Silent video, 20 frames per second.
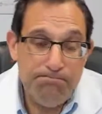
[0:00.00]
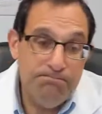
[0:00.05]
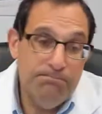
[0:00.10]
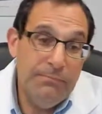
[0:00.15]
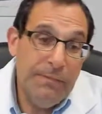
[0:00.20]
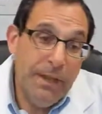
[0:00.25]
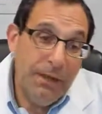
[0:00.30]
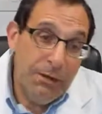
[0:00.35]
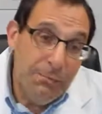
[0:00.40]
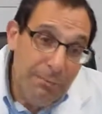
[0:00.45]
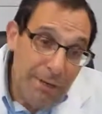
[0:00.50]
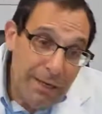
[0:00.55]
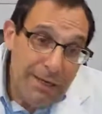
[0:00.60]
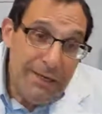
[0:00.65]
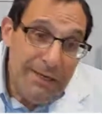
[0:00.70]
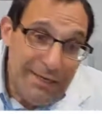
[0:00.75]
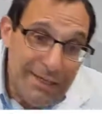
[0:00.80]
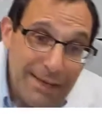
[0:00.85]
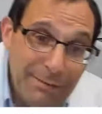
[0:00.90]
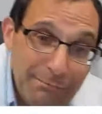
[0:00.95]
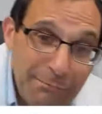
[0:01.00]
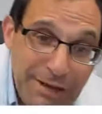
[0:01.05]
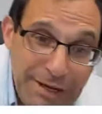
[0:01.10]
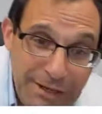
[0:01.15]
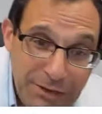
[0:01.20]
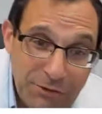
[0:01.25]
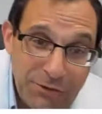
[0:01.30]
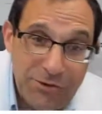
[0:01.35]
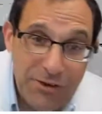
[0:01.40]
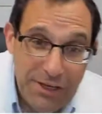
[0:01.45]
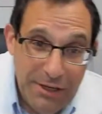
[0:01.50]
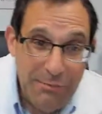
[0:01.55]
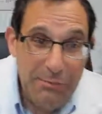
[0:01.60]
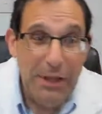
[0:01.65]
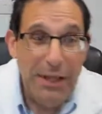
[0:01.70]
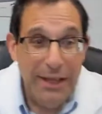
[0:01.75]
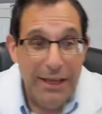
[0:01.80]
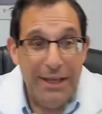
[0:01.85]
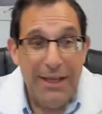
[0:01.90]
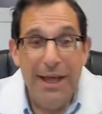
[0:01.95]
Now, to many, that might seem
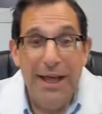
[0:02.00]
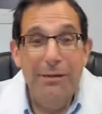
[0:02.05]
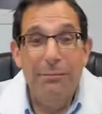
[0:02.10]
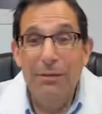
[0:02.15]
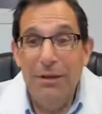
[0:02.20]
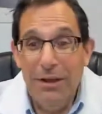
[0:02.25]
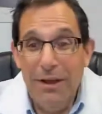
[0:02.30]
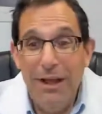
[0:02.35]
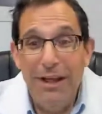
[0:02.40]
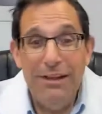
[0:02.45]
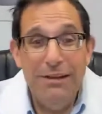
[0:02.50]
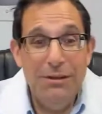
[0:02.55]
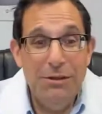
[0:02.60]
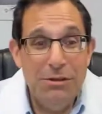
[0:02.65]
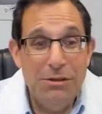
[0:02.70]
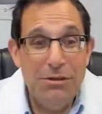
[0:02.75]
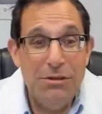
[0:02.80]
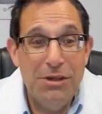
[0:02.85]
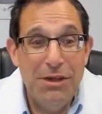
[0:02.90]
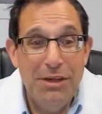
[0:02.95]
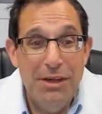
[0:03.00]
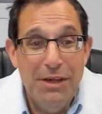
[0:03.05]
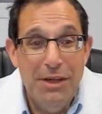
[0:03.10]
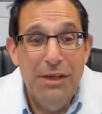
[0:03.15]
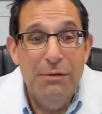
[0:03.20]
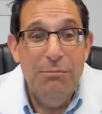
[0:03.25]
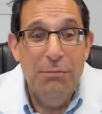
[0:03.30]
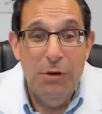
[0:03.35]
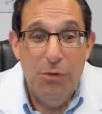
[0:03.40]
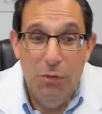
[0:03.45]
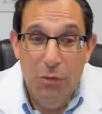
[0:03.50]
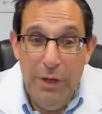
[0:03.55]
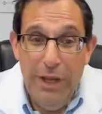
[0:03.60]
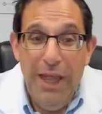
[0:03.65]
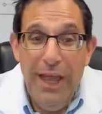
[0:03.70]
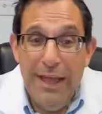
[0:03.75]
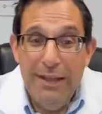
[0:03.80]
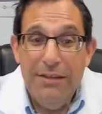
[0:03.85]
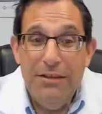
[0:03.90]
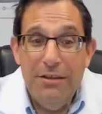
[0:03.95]
like common knowledge, but we
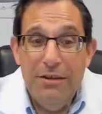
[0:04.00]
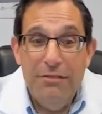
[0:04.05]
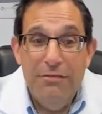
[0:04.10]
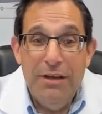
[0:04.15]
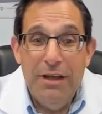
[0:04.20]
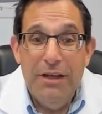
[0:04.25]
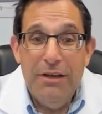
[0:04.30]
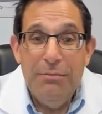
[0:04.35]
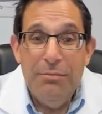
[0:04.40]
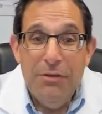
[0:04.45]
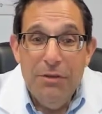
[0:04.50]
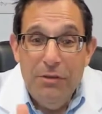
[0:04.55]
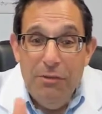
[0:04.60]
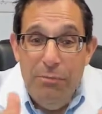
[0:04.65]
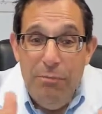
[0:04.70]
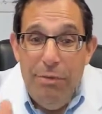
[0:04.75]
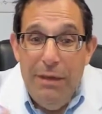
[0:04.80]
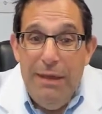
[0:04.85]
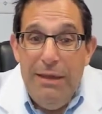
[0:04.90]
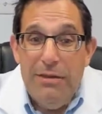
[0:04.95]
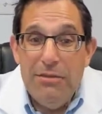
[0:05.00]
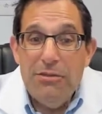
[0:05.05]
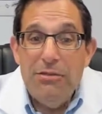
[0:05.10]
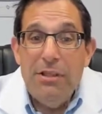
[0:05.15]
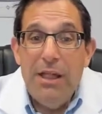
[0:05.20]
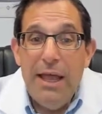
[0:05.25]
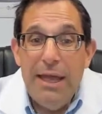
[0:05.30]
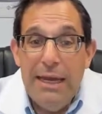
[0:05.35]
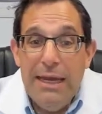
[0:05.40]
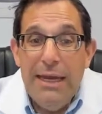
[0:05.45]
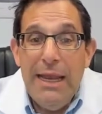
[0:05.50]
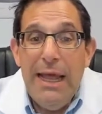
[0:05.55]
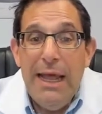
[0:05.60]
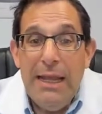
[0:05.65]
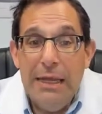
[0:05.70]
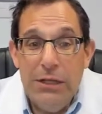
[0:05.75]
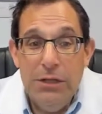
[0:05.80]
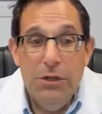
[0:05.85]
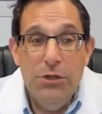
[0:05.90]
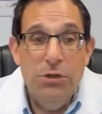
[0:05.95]
had to develop this baseline
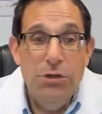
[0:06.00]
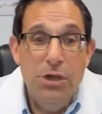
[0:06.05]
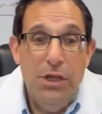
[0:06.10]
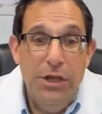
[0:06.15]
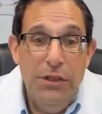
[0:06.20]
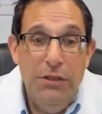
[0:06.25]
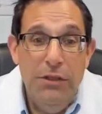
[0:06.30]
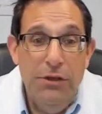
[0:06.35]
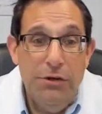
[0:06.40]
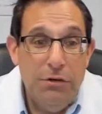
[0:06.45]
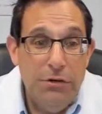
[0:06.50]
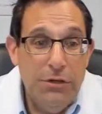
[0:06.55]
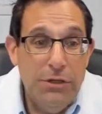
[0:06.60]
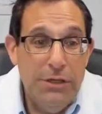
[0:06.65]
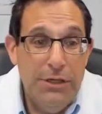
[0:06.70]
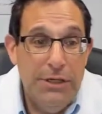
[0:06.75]
knowledge in the early